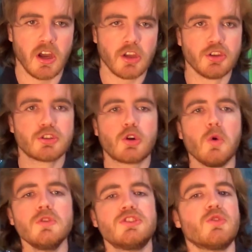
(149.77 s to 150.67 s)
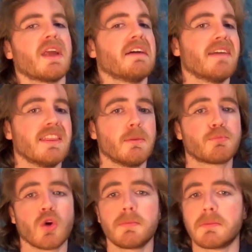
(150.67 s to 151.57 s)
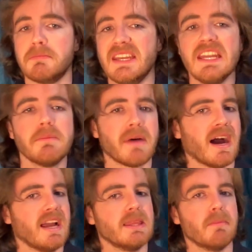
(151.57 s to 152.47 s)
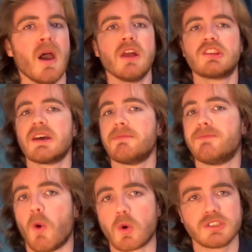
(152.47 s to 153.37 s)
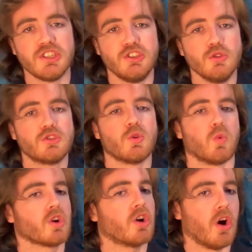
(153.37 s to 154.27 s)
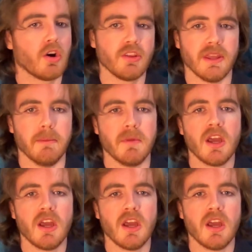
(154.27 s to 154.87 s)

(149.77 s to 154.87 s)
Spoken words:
Your goals don't have the proper meaning behind them that forces you to work hard on them.